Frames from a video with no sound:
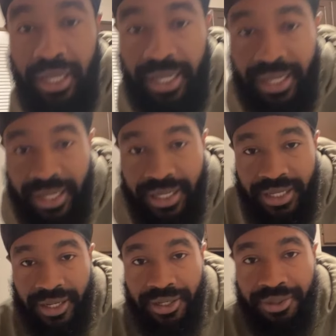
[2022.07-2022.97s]
And
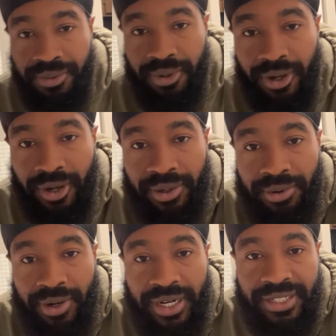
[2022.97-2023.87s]
yeah, you
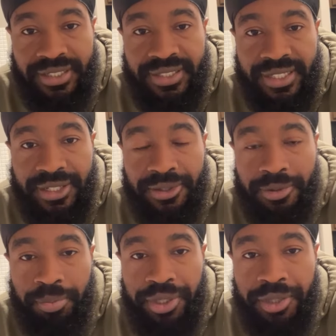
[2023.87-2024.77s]
are right, Xander.
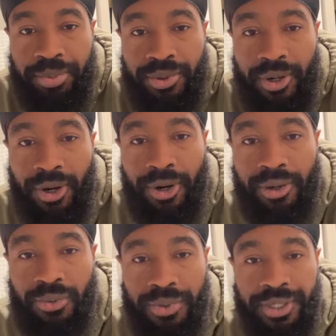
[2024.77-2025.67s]
People
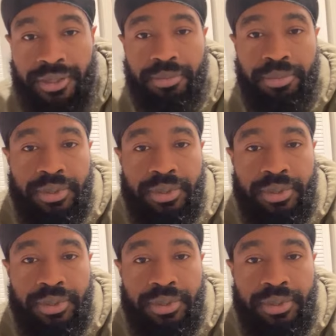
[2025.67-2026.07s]
are weird.